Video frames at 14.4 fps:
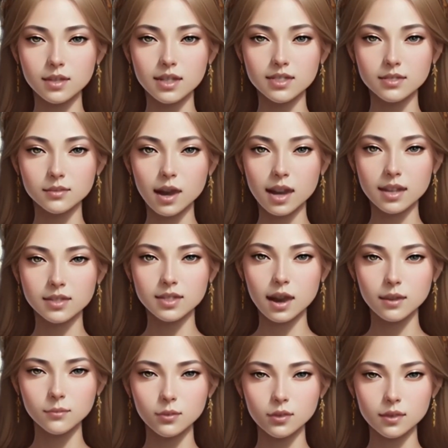Leading by
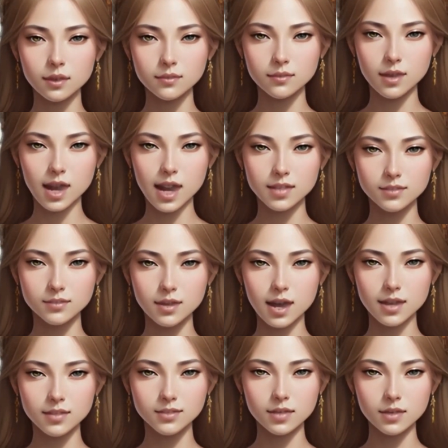example, I
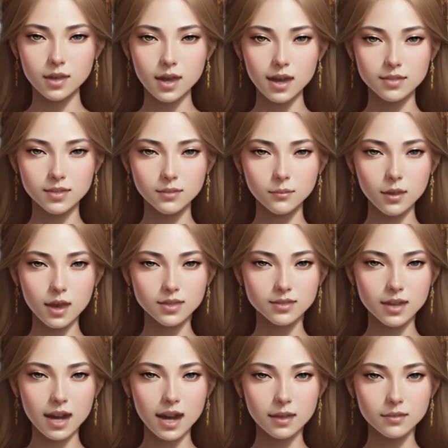aspire to unite and
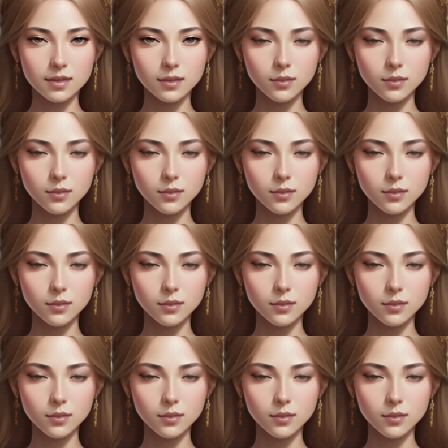prosper,